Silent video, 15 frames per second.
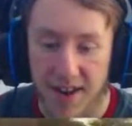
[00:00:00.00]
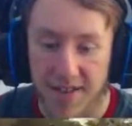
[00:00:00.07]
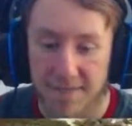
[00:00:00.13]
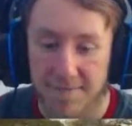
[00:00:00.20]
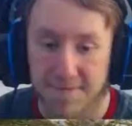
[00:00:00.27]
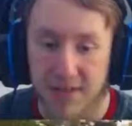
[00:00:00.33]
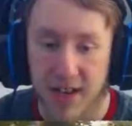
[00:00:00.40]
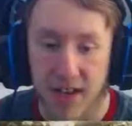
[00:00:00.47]

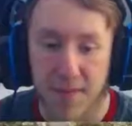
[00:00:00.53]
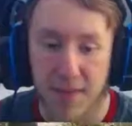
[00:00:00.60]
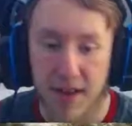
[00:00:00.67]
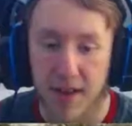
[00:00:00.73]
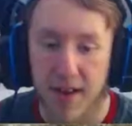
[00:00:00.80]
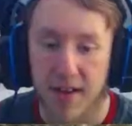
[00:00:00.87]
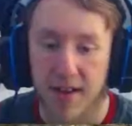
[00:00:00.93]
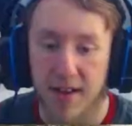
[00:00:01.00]
Um,
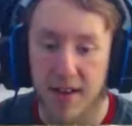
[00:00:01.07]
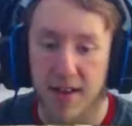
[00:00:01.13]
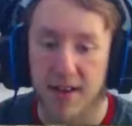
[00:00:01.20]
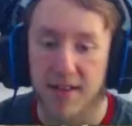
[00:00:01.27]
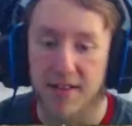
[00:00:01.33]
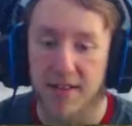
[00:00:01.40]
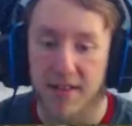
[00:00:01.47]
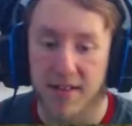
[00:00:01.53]
so that'll be
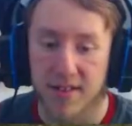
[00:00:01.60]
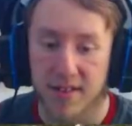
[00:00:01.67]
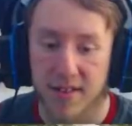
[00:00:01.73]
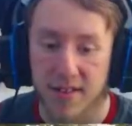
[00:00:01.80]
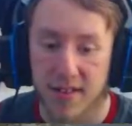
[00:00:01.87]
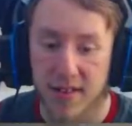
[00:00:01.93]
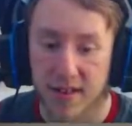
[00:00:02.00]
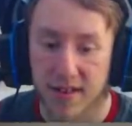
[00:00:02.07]
like the
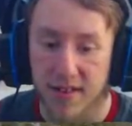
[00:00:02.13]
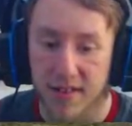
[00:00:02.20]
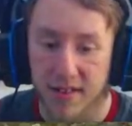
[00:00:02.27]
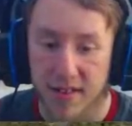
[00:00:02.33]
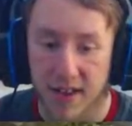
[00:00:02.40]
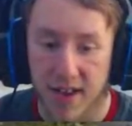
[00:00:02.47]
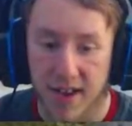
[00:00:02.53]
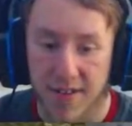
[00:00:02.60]
next, the
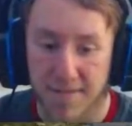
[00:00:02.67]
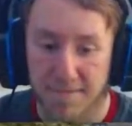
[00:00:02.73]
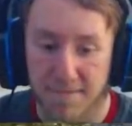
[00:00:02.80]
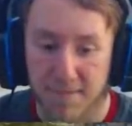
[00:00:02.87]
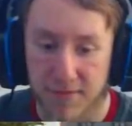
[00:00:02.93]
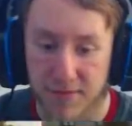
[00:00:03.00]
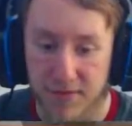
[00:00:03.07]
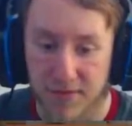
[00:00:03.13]
next
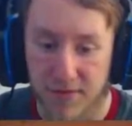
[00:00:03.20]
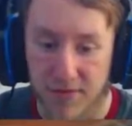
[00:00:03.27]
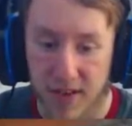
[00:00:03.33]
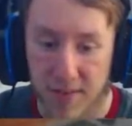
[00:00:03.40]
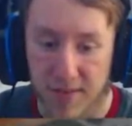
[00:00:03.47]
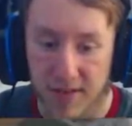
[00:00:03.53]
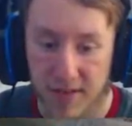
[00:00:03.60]
um,